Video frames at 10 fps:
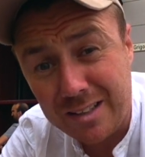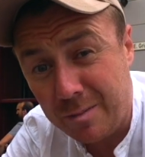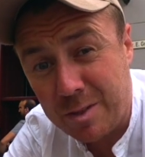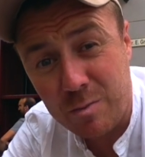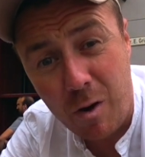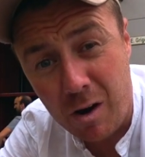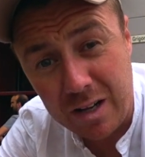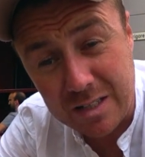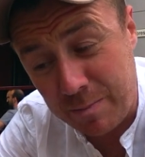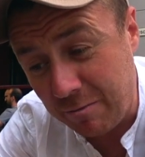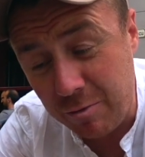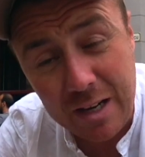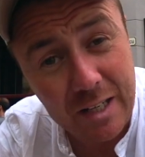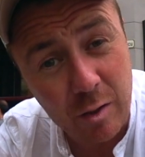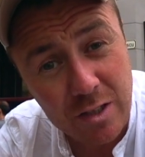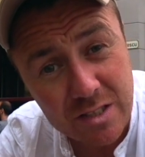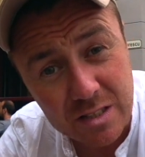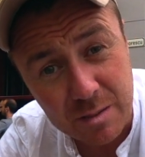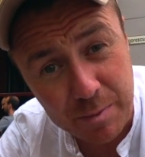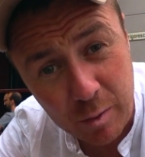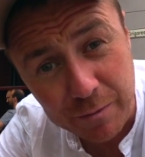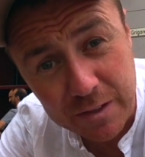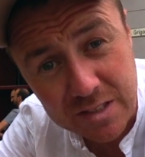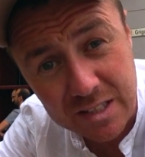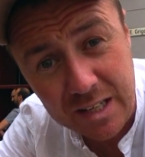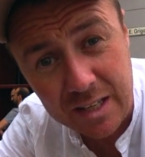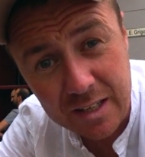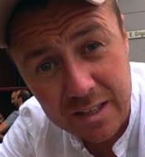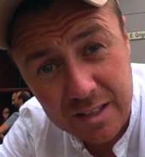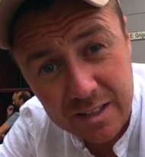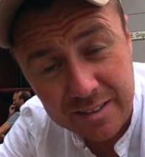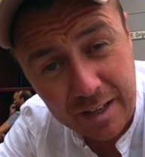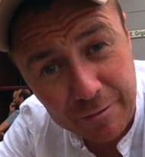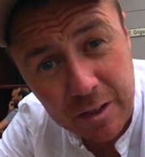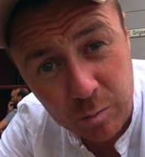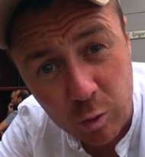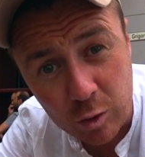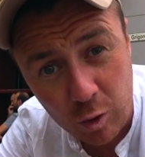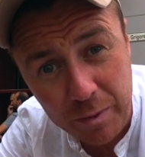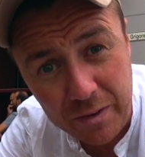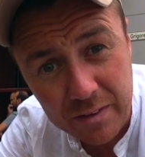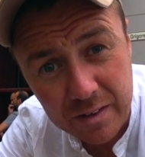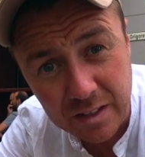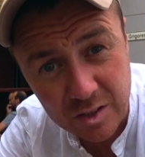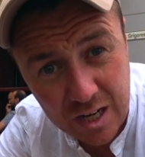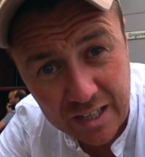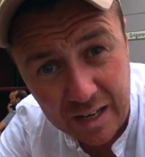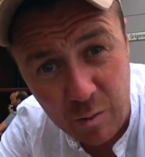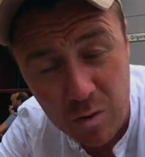Timisoara, it's been really nice. It's a beautiful city. Definitely worth coming and check it out.